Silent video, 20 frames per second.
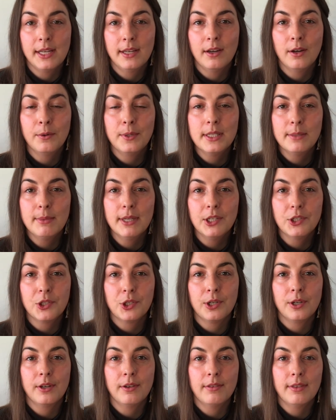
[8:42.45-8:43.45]
always make
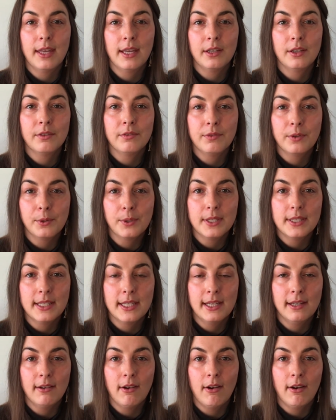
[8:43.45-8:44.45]
sure that you're
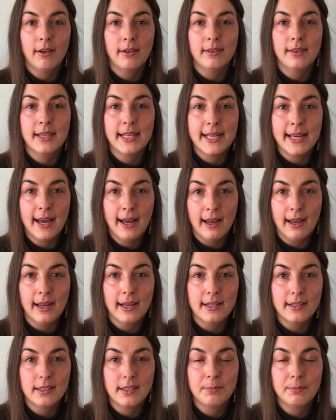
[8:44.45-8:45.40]
focusing on the eyes,